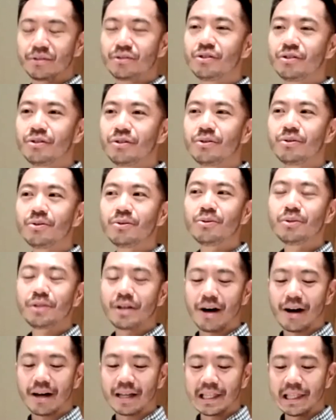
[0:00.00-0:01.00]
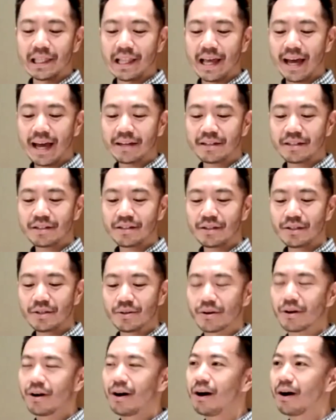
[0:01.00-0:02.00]
Do not let
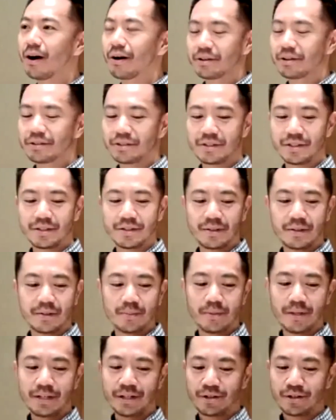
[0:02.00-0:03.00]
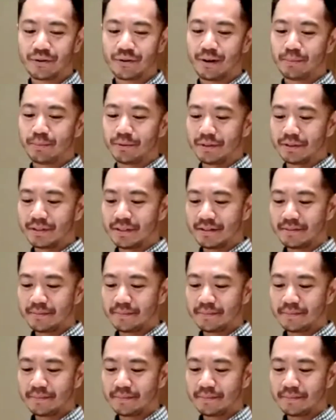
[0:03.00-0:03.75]
your hearts be troubled.